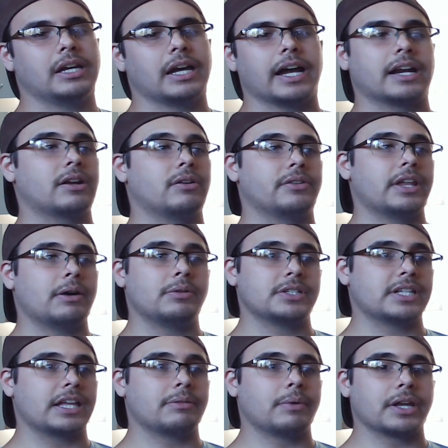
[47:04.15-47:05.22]
I don't know, that was
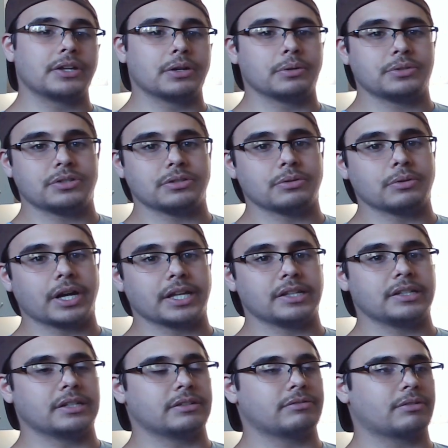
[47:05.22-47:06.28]
like my go-to
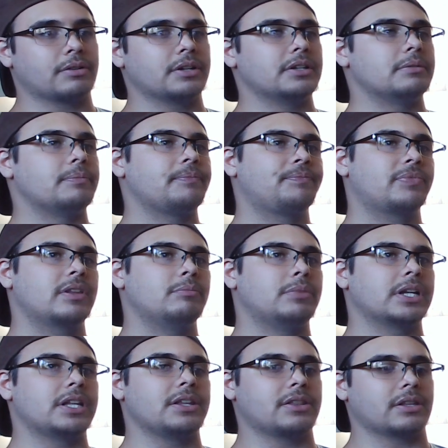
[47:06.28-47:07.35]
idea for him.
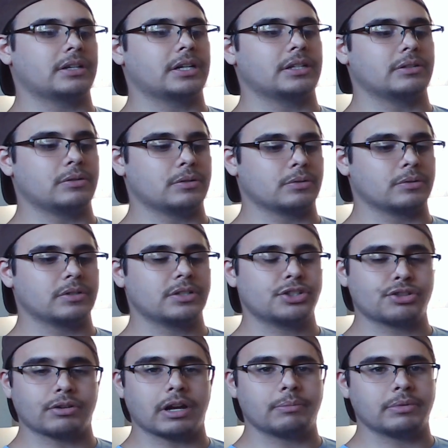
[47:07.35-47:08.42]
But he thought, oh,
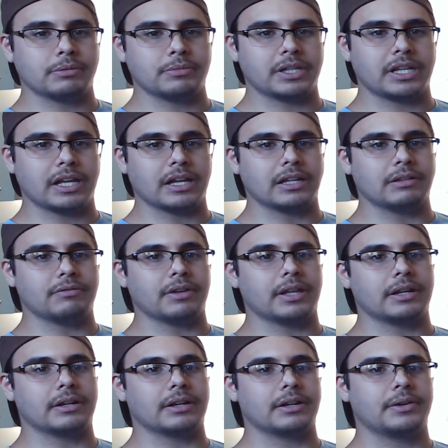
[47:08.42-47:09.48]
trap him in the
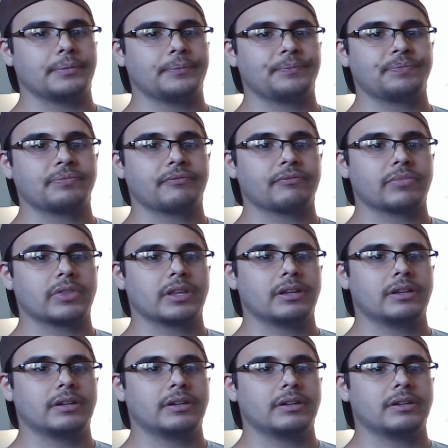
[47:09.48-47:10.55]
elevator,
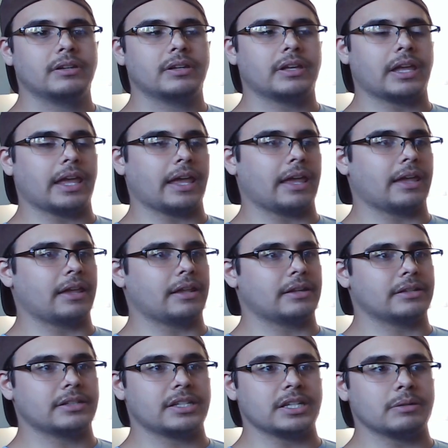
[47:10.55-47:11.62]

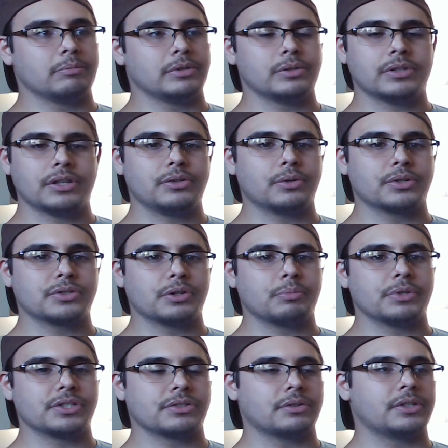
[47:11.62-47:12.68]
and he blew the doors
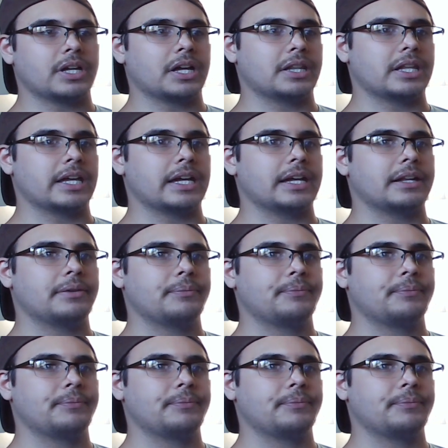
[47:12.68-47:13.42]
open, so not that.